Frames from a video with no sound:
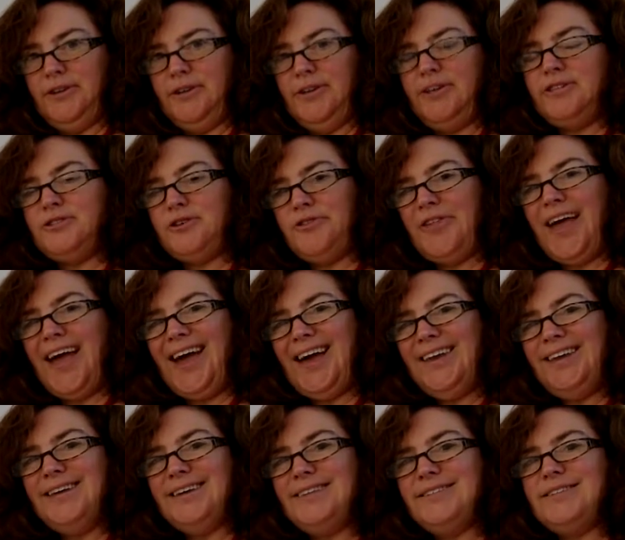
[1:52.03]
So that
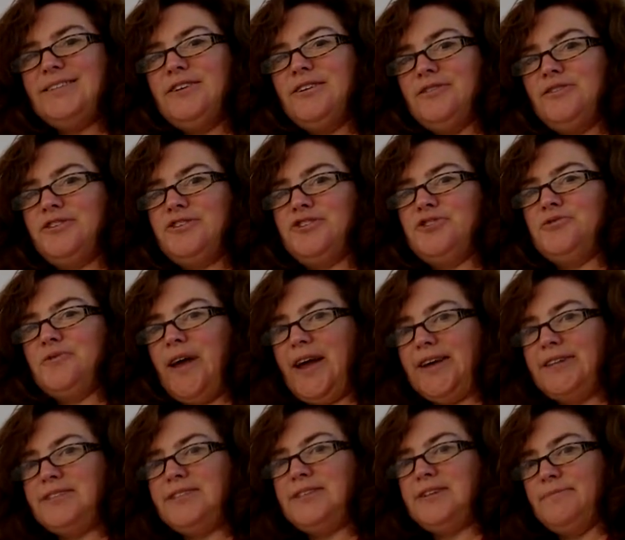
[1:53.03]
is the
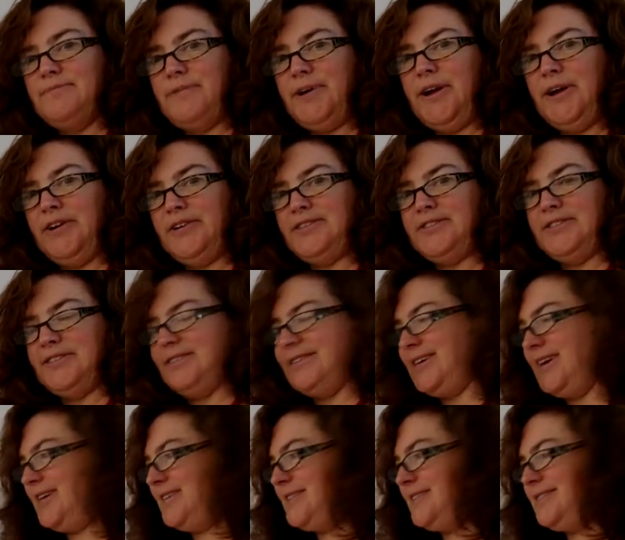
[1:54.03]
direct comparison
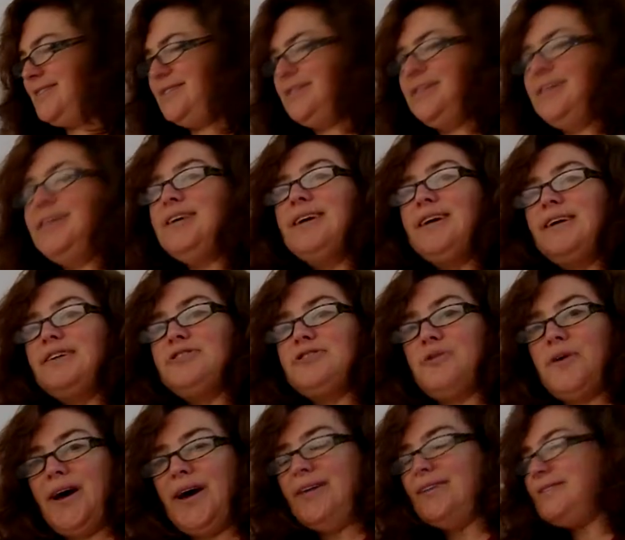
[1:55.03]
test. So
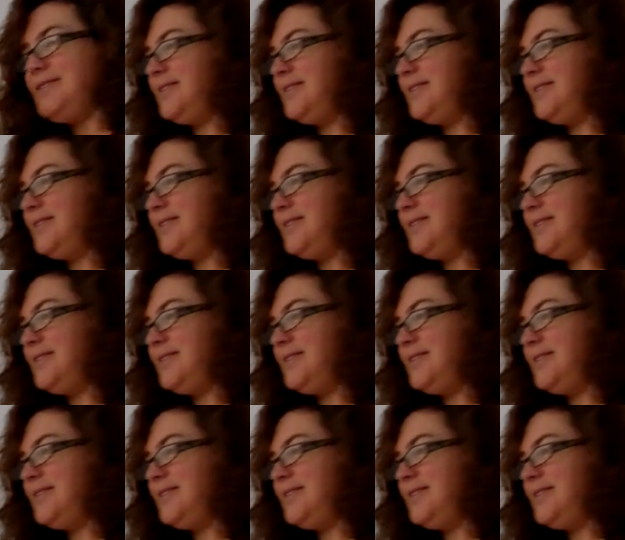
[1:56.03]
how does